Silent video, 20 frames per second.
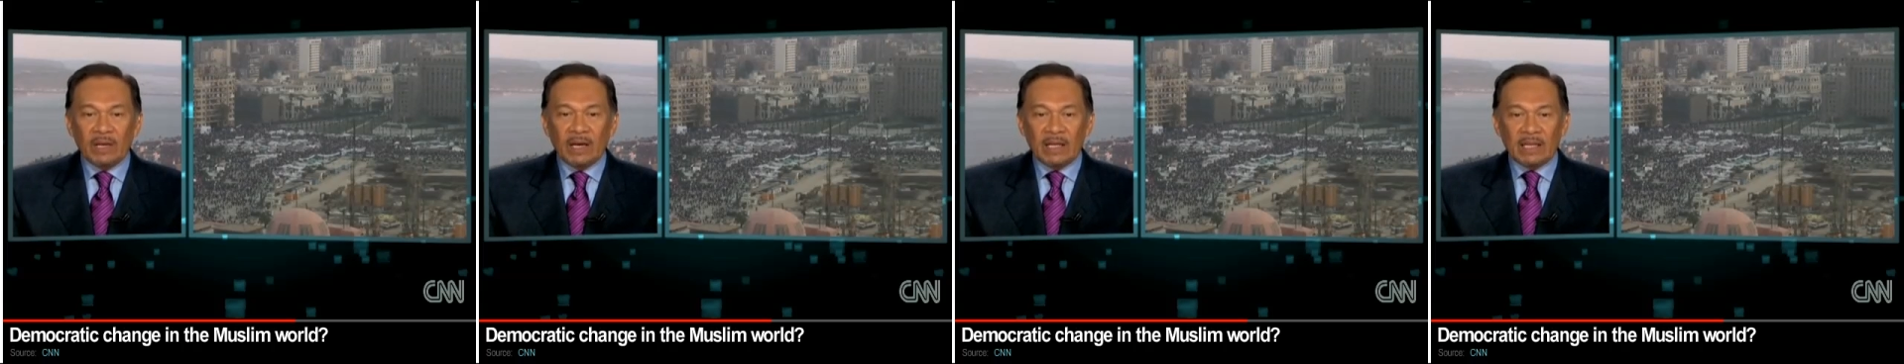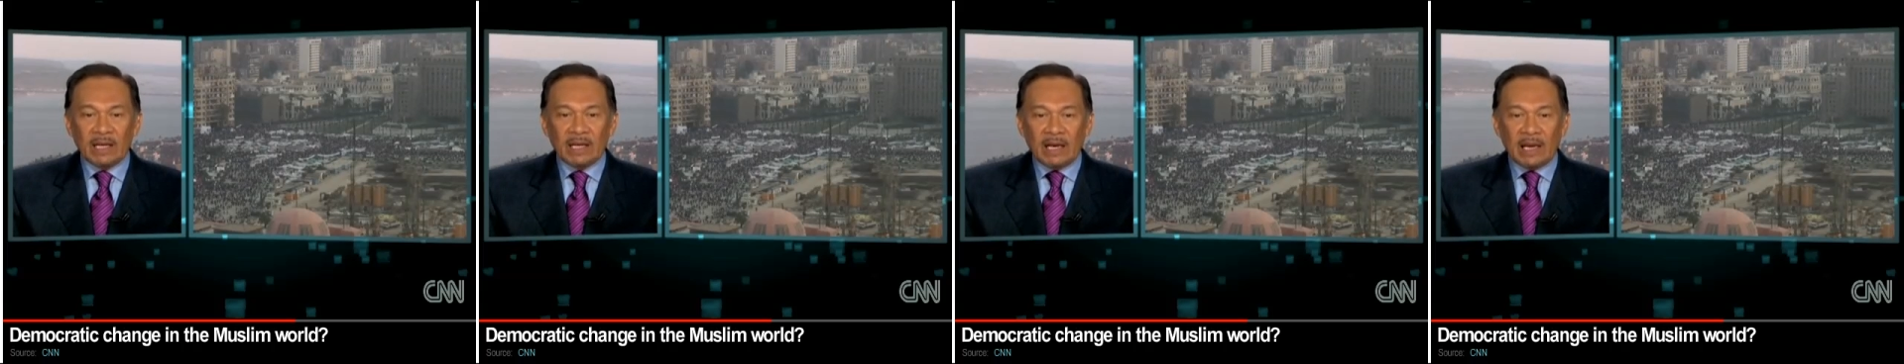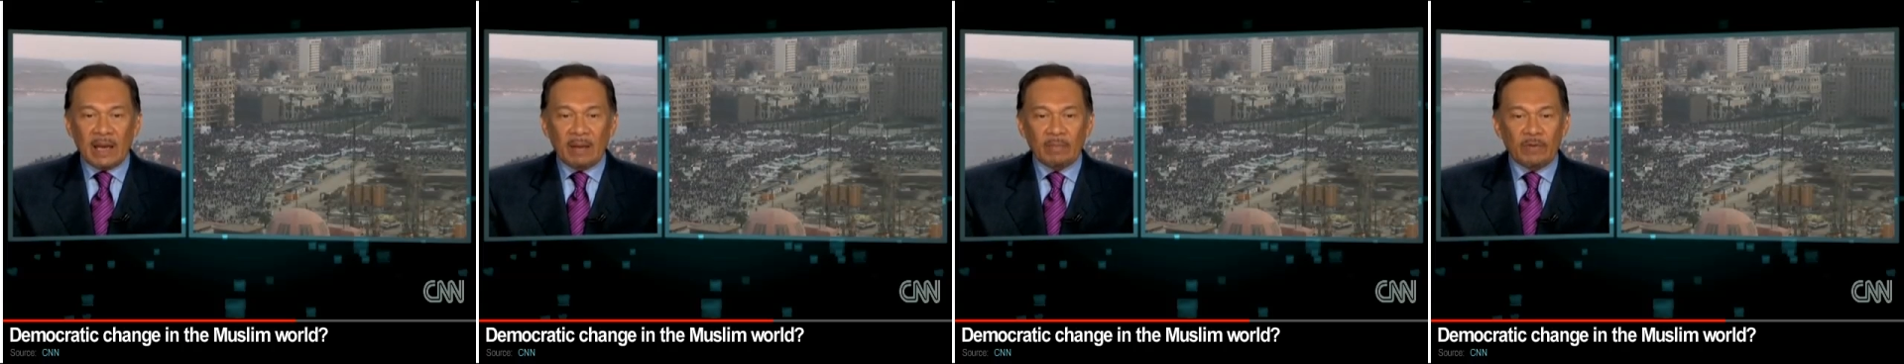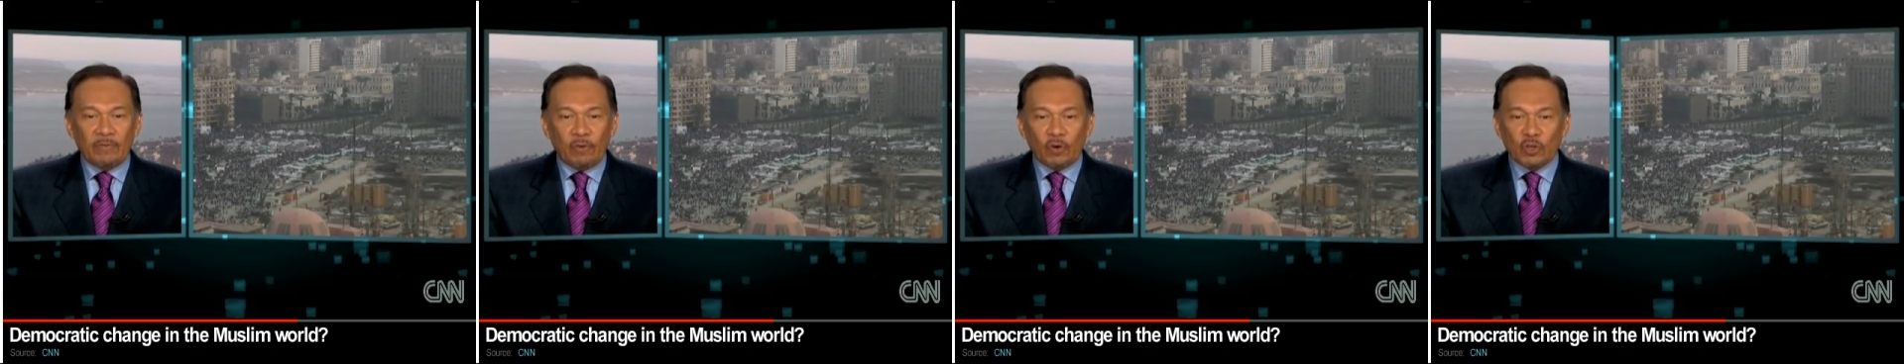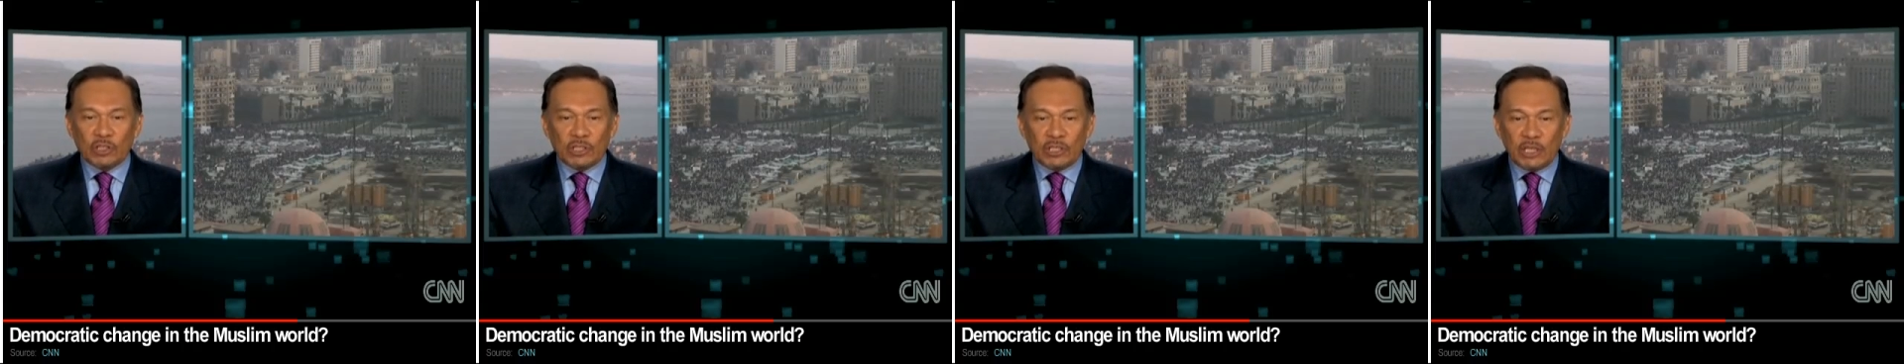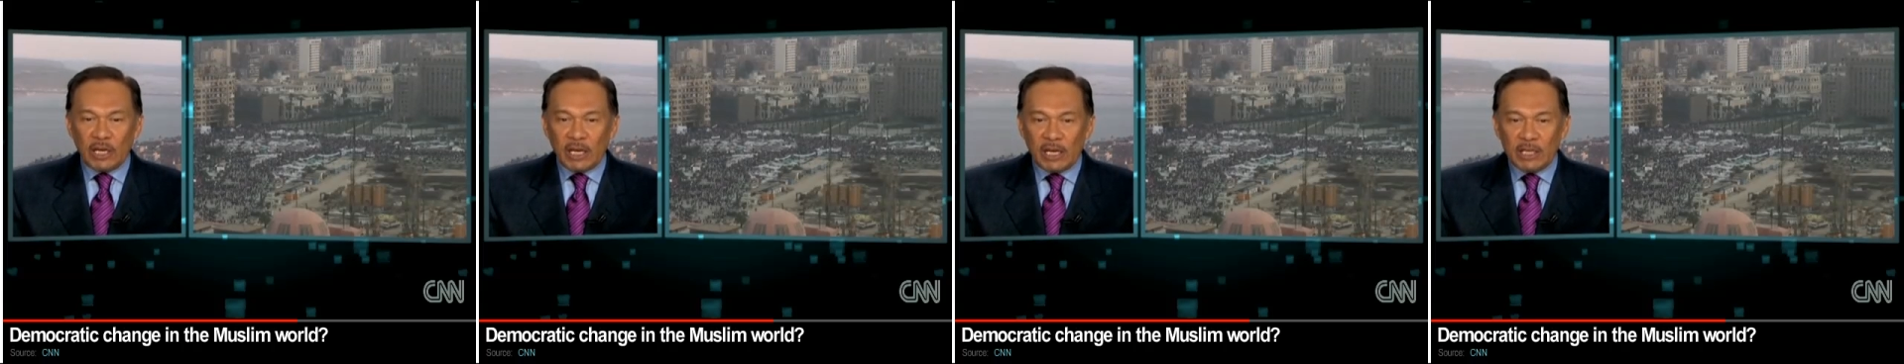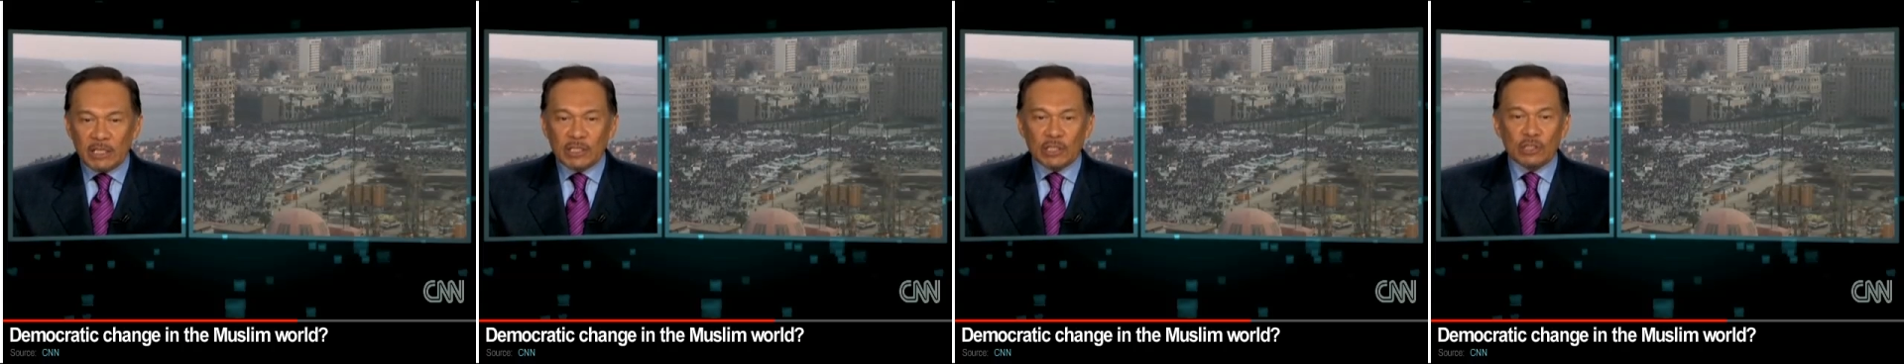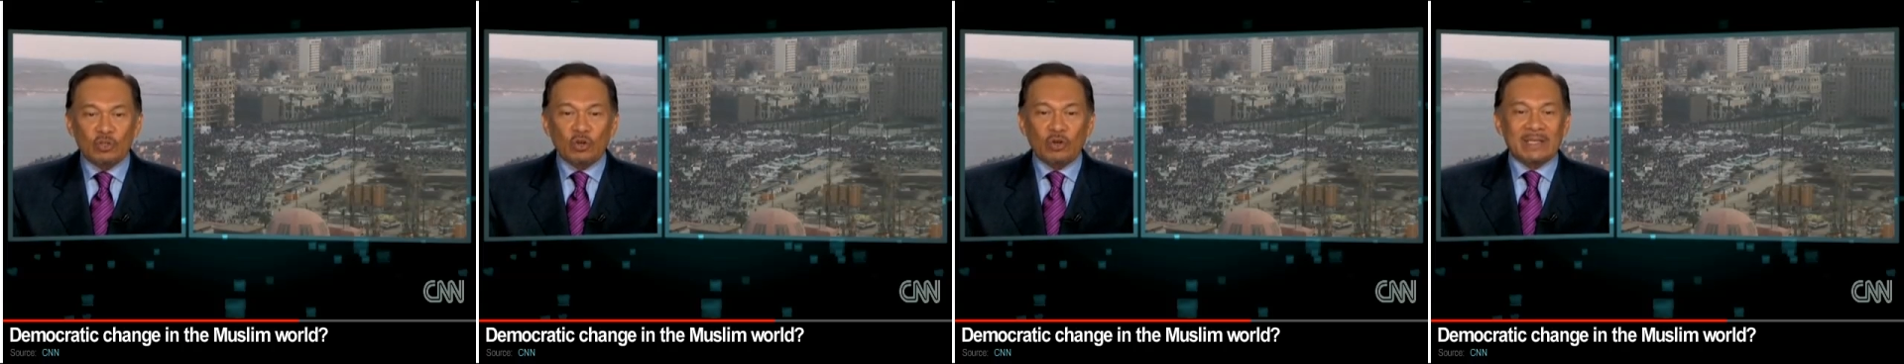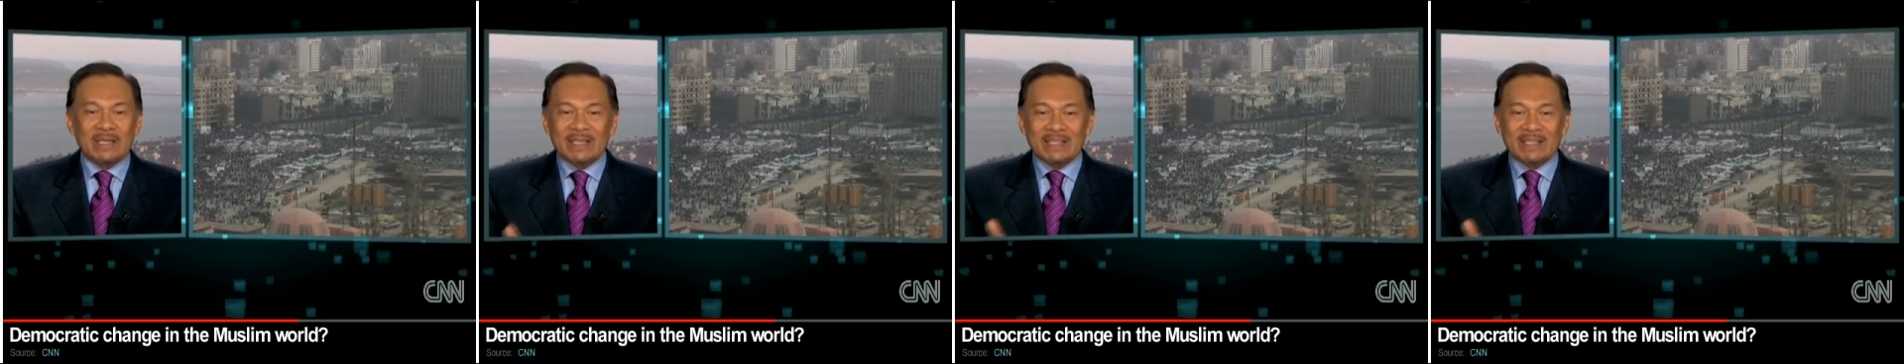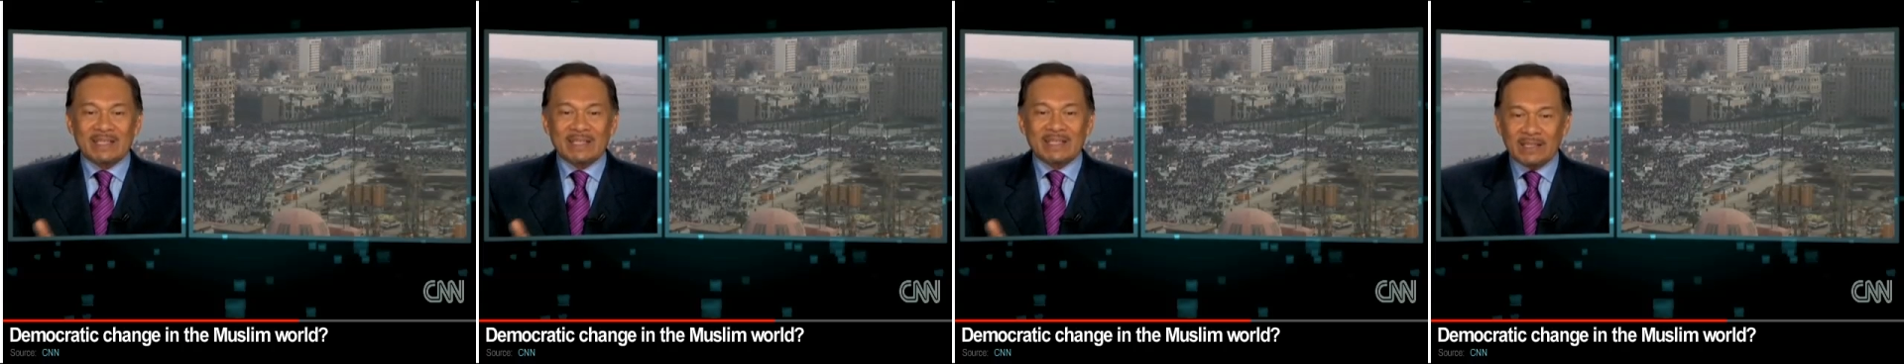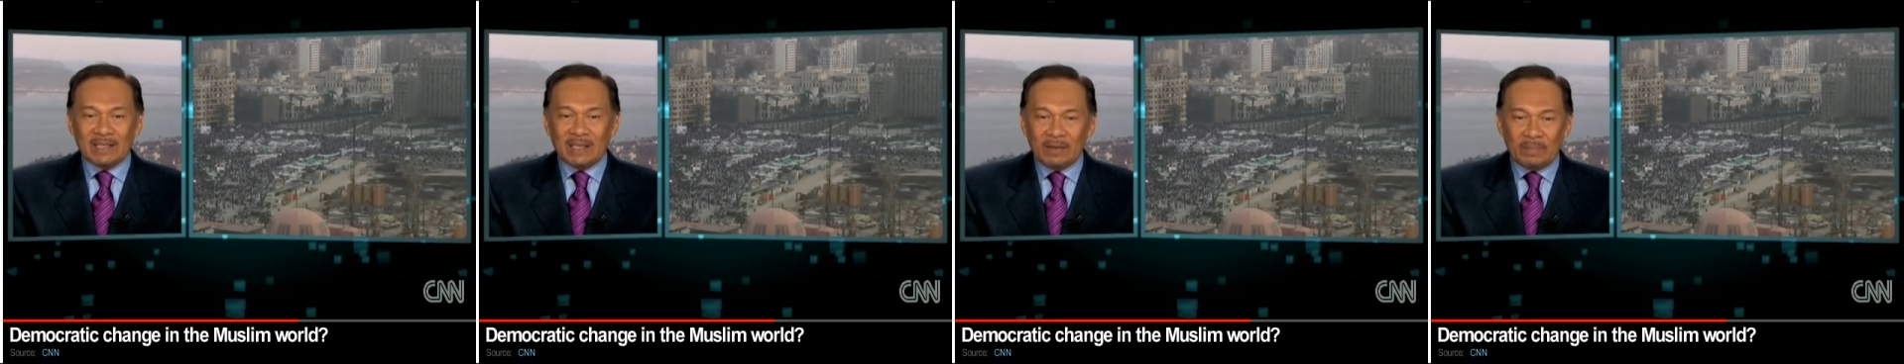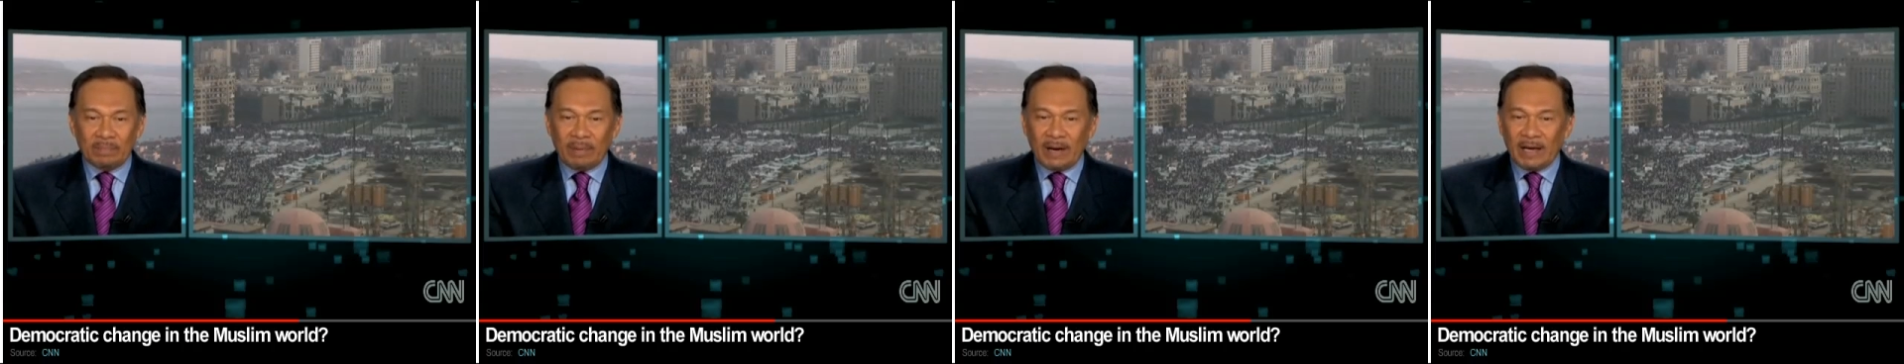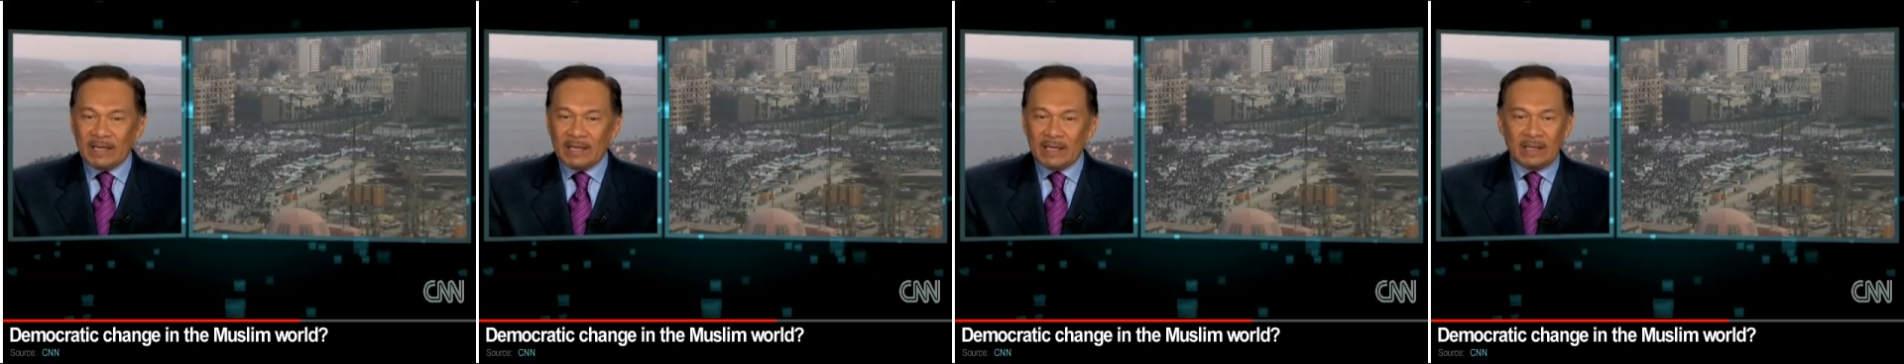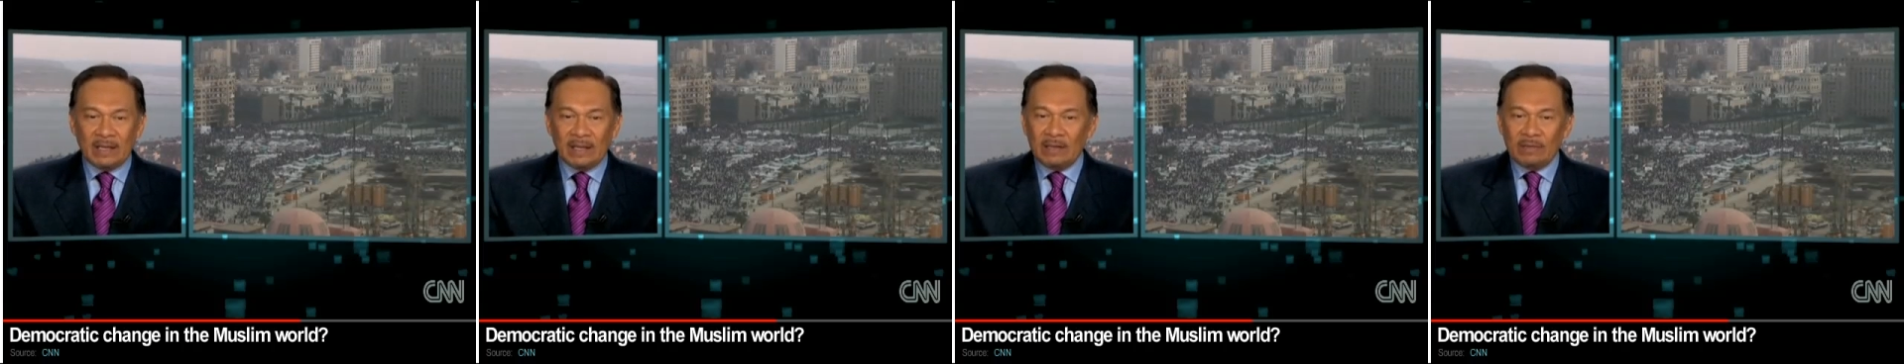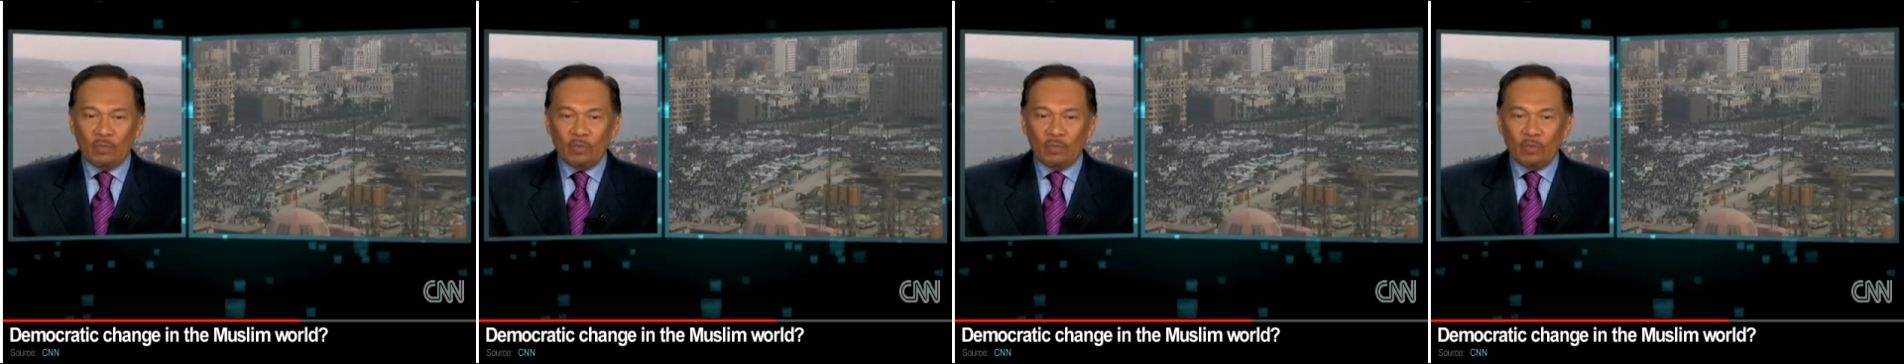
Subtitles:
and the clamor for change is not dictated by